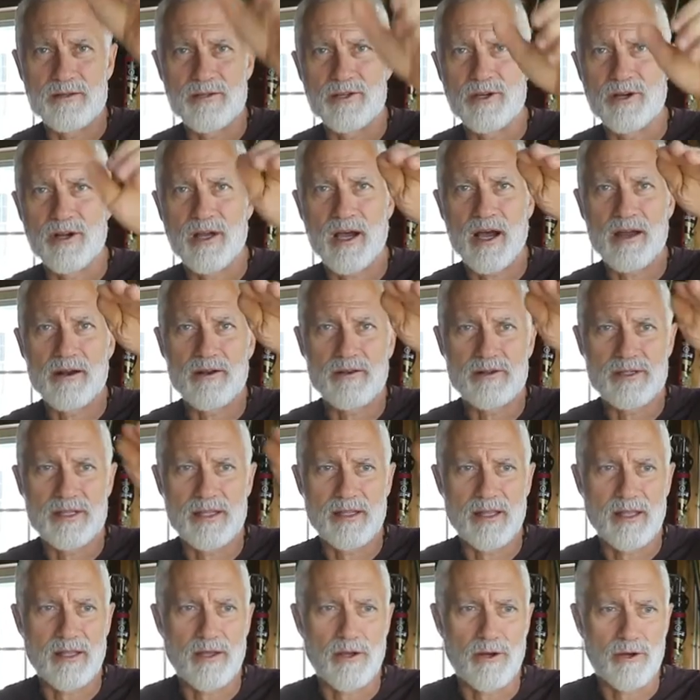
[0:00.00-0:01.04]
is. There's your
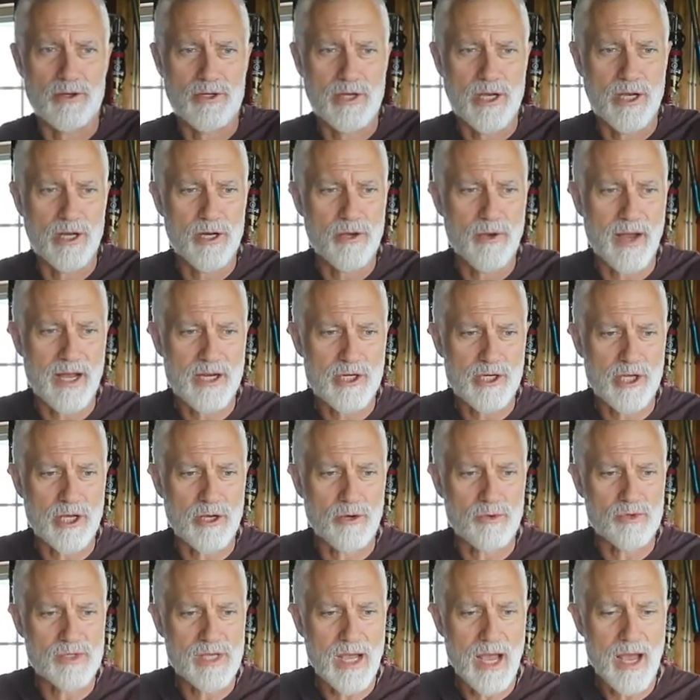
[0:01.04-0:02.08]
gunnels, and then your canoe
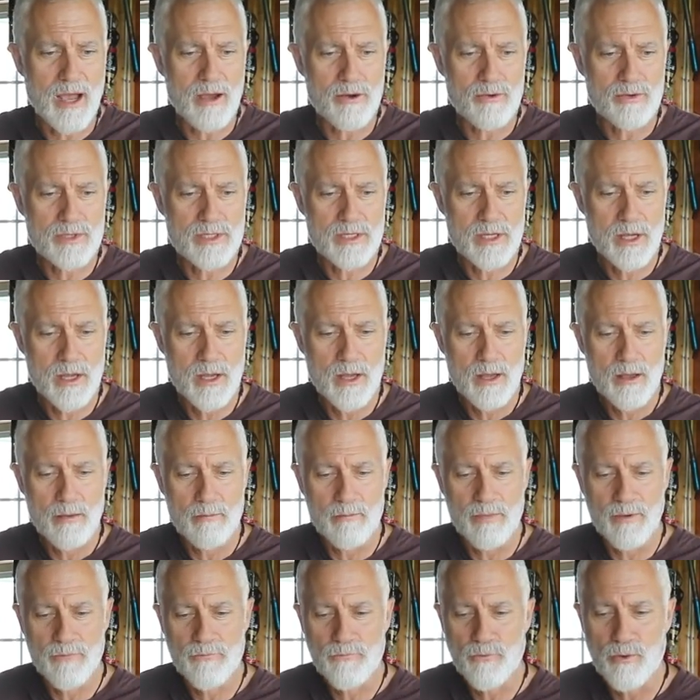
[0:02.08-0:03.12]
actually goes out
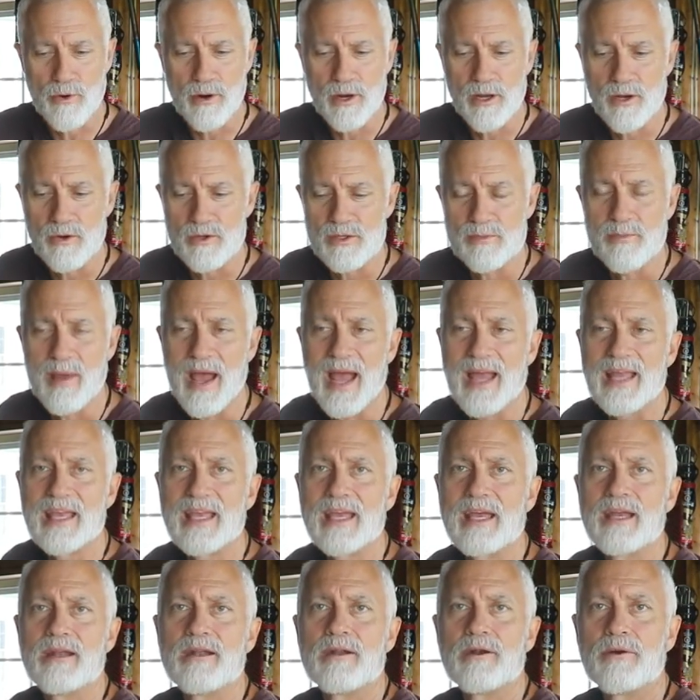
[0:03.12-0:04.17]
before it goes
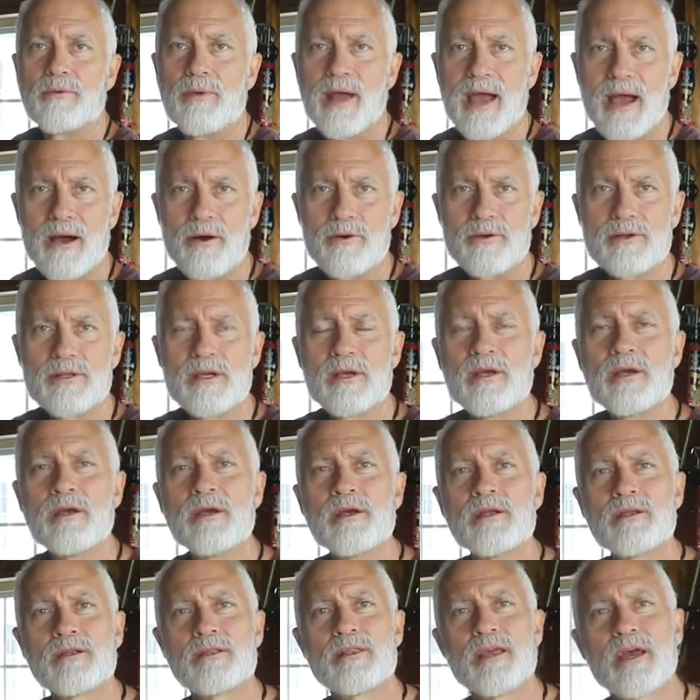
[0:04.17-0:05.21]
back in and around
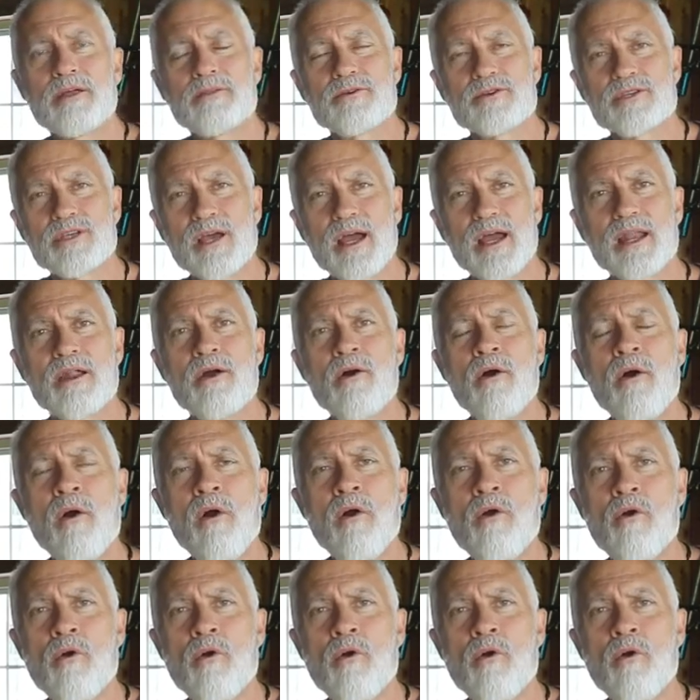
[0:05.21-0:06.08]
to the other side.